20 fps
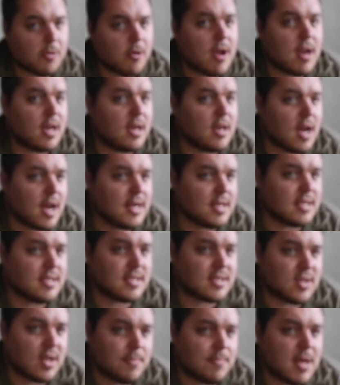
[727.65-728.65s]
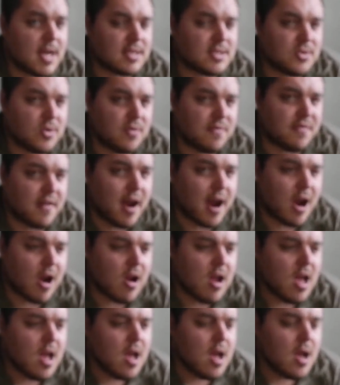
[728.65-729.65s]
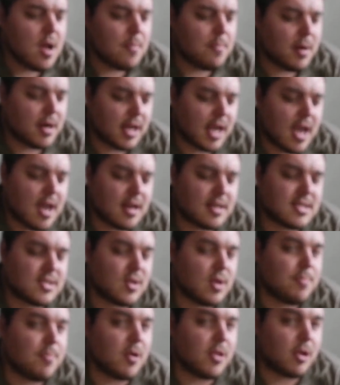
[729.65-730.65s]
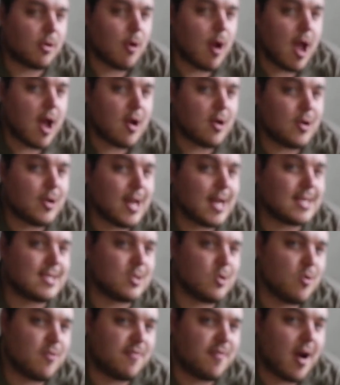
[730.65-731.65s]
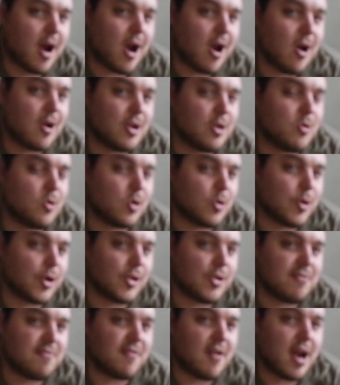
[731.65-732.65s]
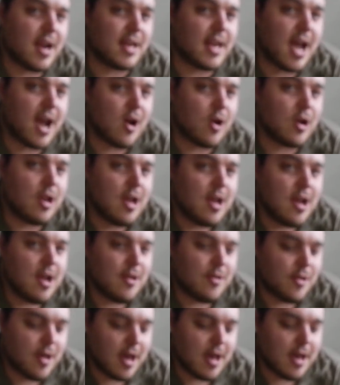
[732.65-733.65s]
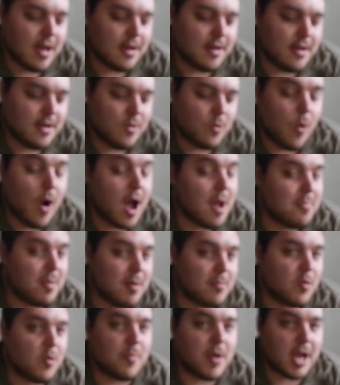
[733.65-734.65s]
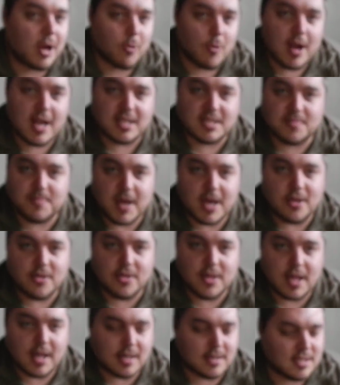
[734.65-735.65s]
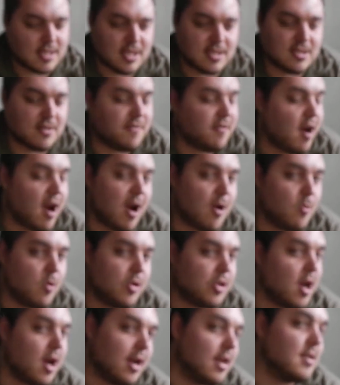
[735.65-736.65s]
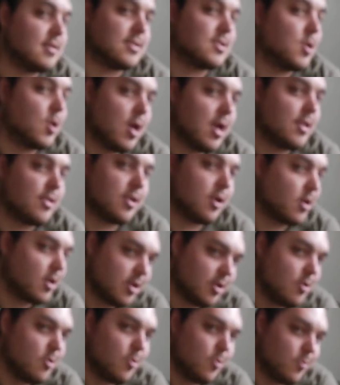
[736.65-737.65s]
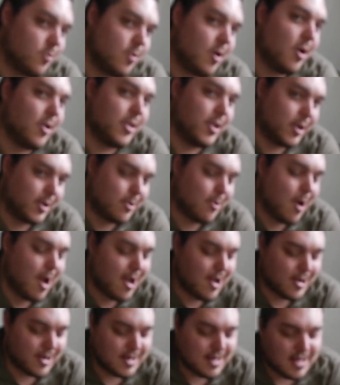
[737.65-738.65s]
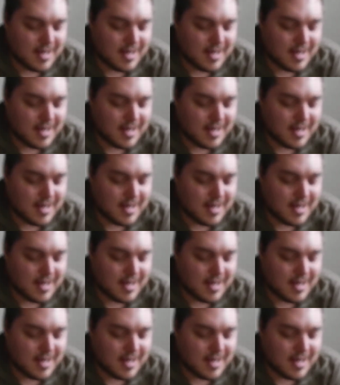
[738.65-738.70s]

Granted, I did sleep next to a fire, but again, sleep on the ground next to a fire, you will quickly find out that why people make raised bed things, because the fire will not insulate you on the ground.